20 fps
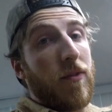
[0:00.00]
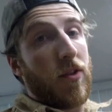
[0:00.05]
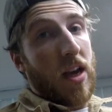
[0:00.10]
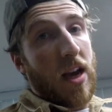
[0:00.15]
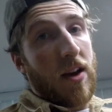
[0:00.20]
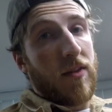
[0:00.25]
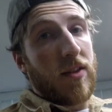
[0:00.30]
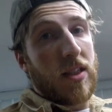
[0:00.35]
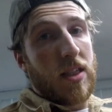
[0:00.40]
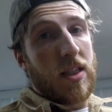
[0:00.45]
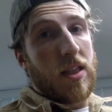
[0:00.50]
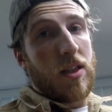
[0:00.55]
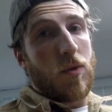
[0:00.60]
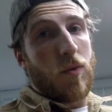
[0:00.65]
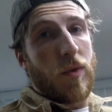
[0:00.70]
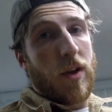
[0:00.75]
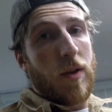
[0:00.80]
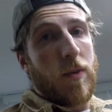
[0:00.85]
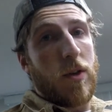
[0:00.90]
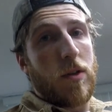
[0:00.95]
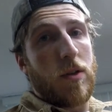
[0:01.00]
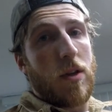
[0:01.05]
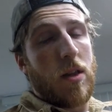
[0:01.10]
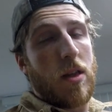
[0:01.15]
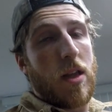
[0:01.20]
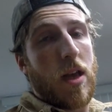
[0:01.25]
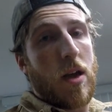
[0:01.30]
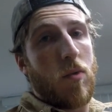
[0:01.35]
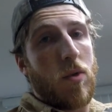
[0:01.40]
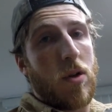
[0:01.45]
haven't seen the rebuild on
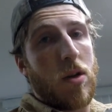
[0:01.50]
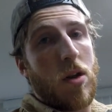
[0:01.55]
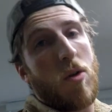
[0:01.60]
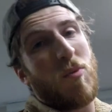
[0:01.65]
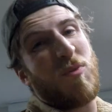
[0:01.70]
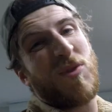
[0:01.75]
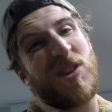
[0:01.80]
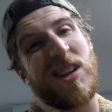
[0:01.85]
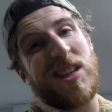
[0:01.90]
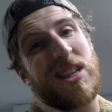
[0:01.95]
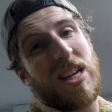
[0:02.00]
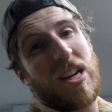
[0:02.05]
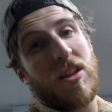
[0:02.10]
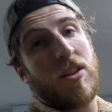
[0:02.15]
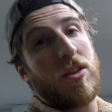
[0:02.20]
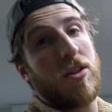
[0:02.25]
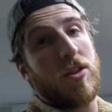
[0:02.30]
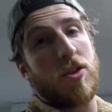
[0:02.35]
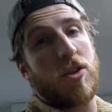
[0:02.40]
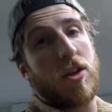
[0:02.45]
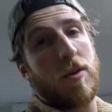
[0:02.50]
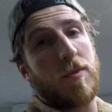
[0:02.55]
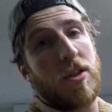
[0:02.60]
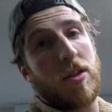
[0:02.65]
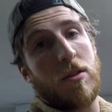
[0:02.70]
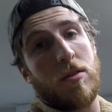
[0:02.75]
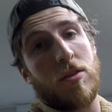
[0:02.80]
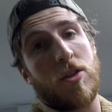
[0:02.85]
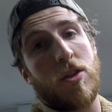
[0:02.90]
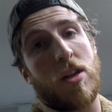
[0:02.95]
that one, I'll put it down in the
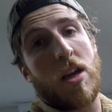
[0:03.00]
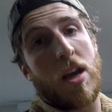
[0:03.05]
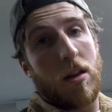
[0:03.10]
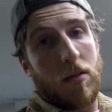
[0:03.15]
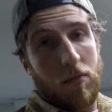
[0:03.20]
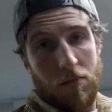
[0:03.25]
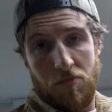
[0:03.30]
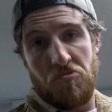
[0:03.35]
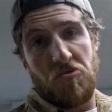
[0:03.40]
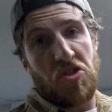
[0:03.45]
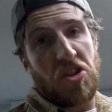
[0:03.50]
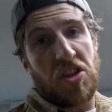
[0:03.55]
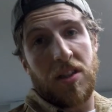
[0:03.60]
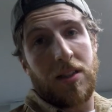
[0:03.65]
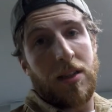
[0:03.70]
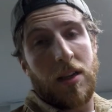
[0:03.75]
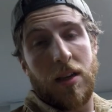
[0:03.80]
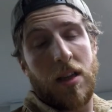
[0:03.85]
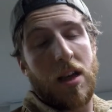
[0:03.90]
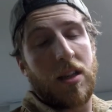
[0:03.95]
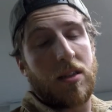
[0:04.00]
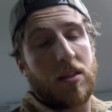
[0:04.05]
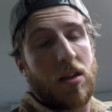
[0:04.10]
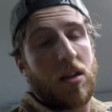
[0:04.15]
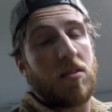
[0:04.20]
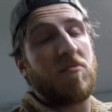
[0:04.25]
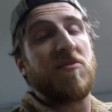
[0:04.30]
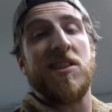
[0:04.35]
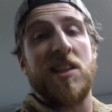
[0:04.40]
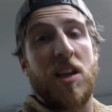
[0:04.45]
description so that you can see how that's
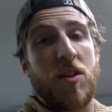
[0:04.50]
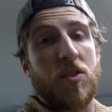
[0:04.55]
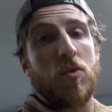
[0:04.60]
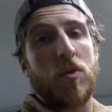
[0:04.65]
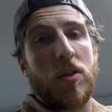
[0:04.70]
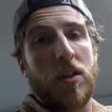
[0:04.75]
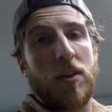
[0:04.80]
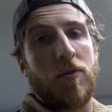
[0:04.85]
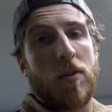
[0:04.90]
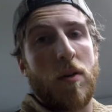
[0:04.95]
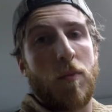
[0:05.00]
done, because that was a really fun